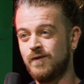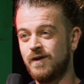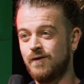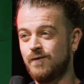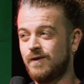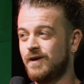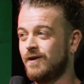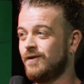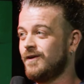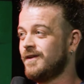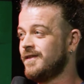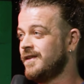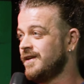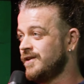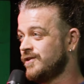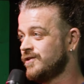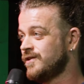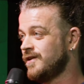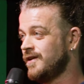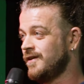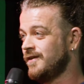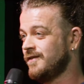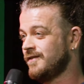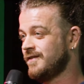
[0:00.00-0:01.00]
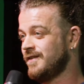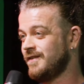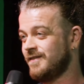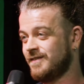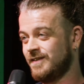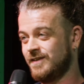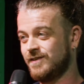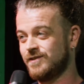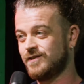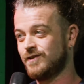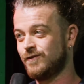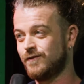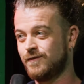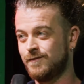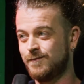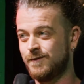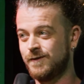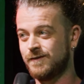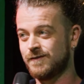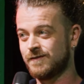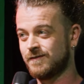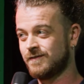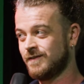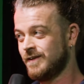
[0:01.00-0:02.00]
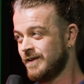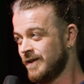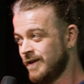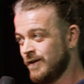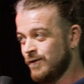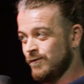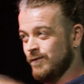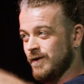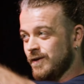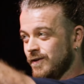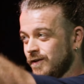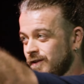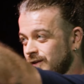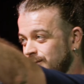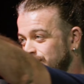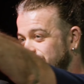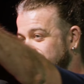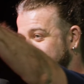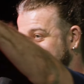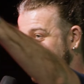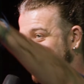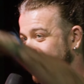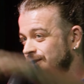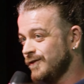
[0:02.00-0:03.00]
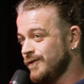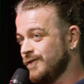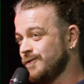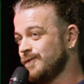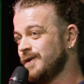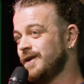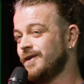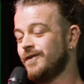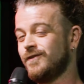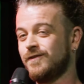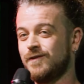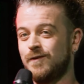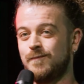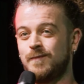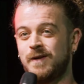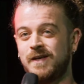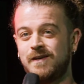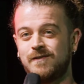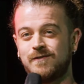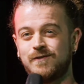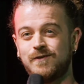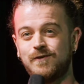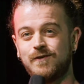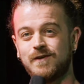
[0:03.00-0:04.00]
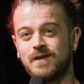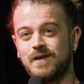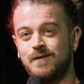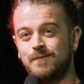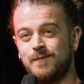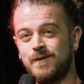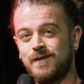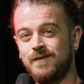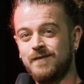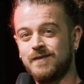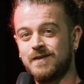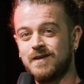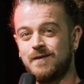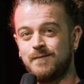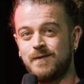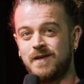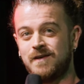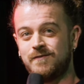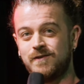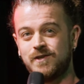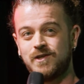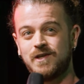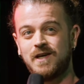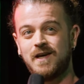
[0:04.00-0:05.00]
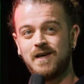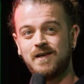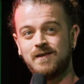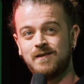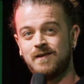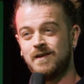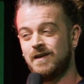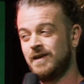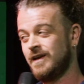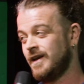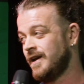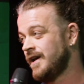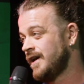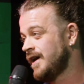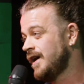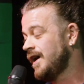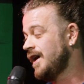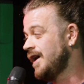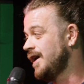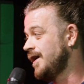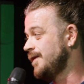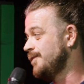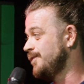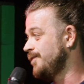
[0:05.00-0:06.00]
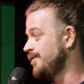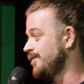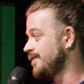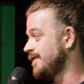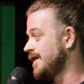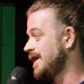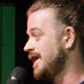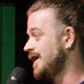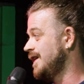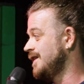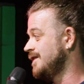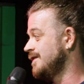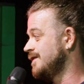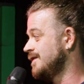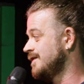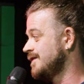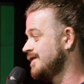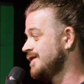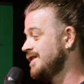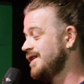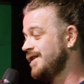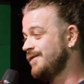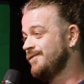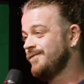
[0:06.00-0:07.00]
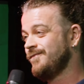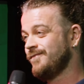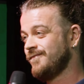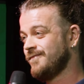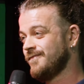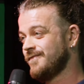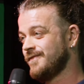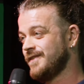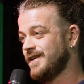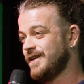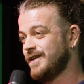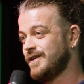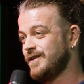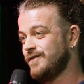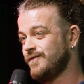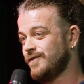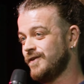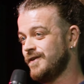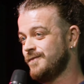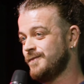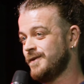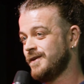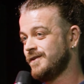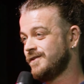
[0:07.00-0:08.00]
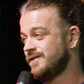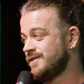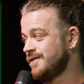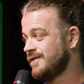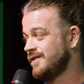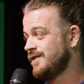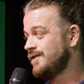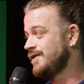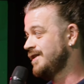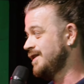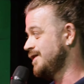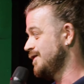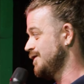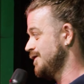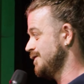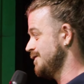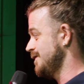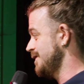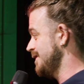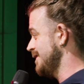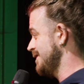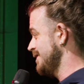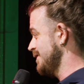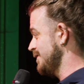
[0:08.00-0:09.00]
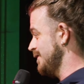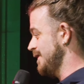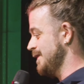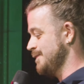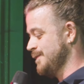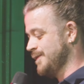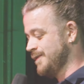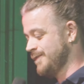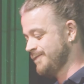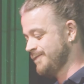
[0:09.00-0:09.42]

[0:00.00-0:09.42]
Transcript: We're wearing these shirts. It says ShelterBox. we're at the back there as well. So please do come and have a chat. And yeah, thank you very much, and I'll hand over to you.